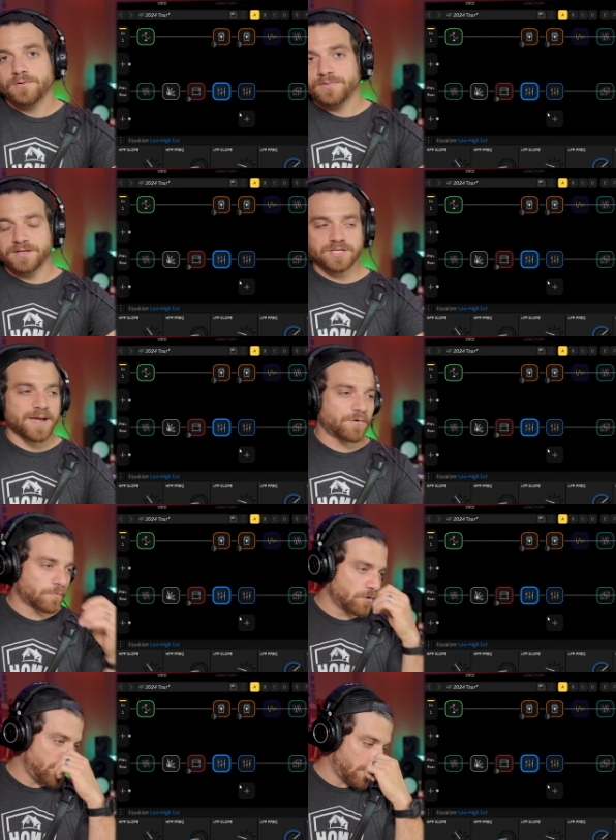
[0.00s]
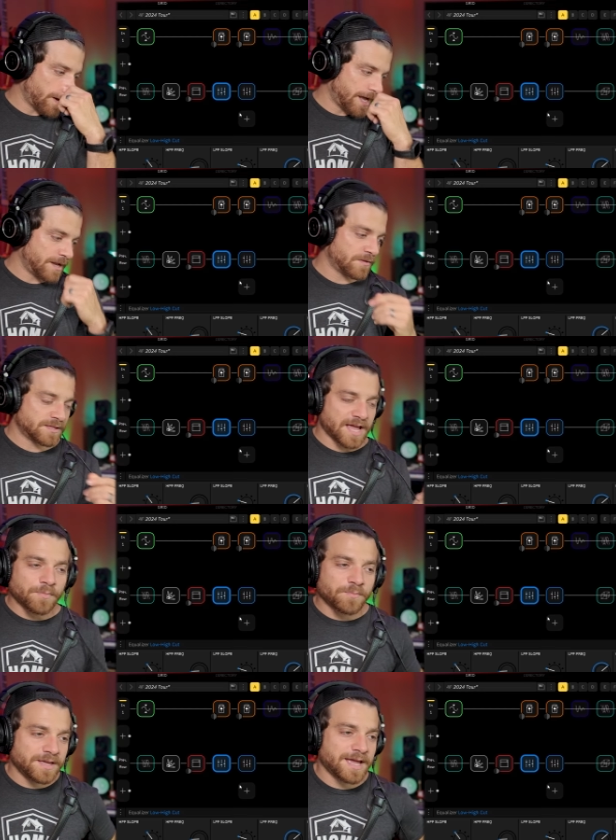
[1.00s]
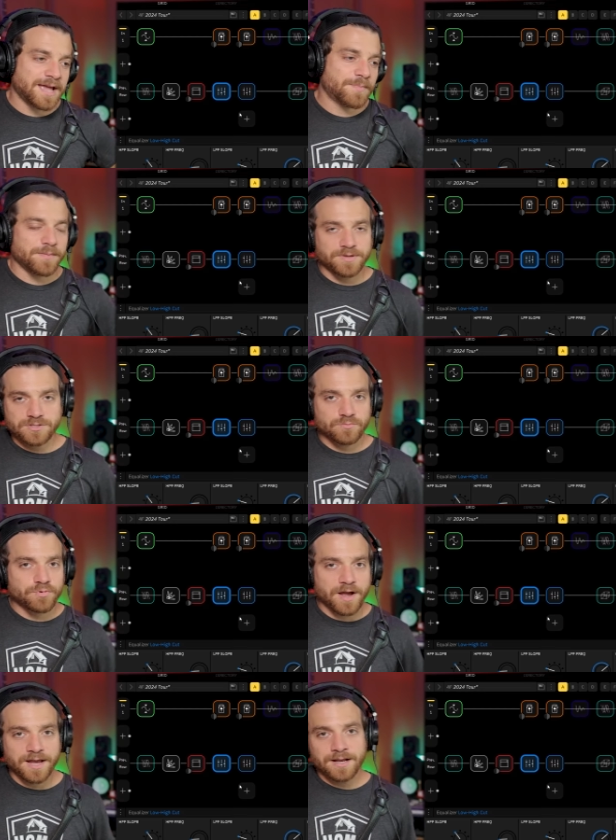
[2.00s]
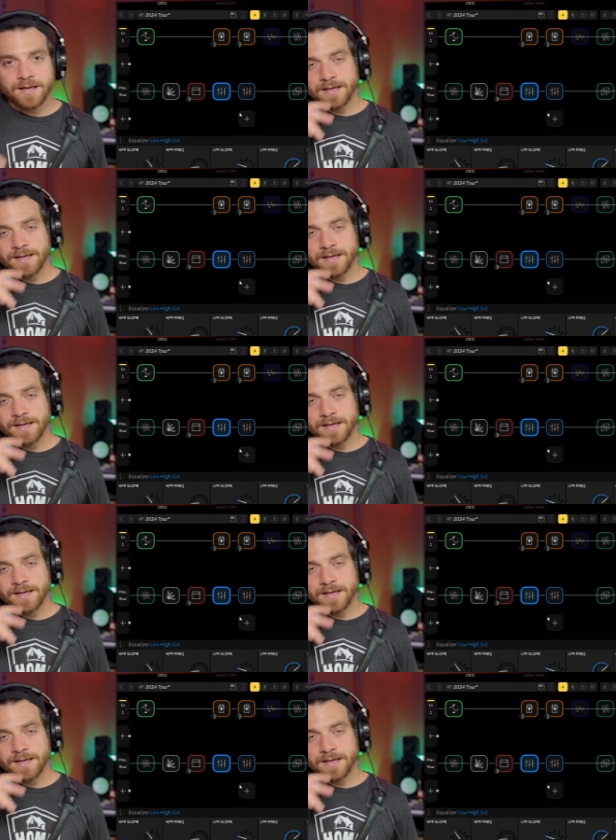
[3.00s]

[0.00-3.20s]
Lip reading: the type of room you're in or the type of PA. Might be too bright.